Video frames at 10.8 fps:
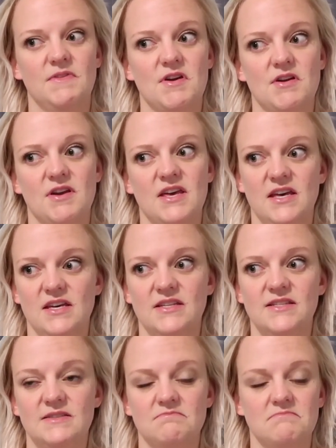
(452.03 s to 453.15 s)
their
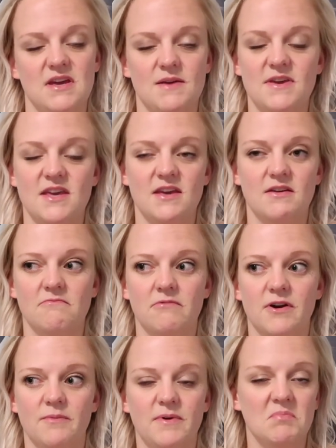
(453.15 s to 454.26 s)
kids maybe
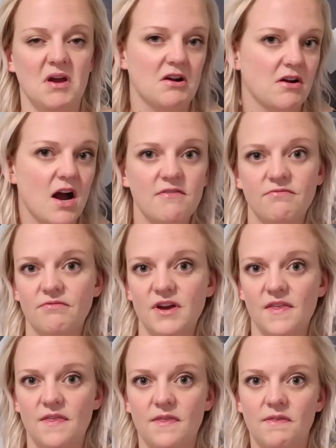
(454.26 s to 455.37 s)
would have been better off
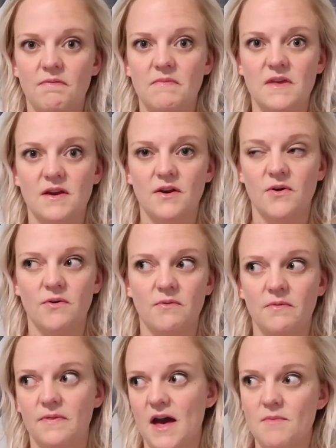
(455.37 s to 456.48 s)
with,
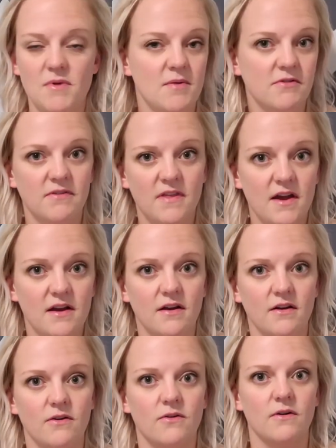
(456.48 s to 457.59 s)
that mom over
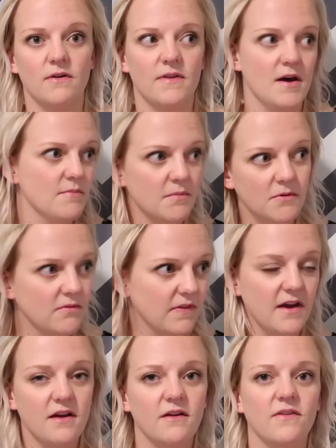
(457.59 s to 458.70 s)
there or that mom over
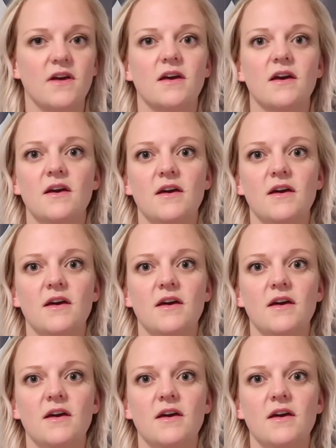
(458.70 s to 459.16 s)
there. Like,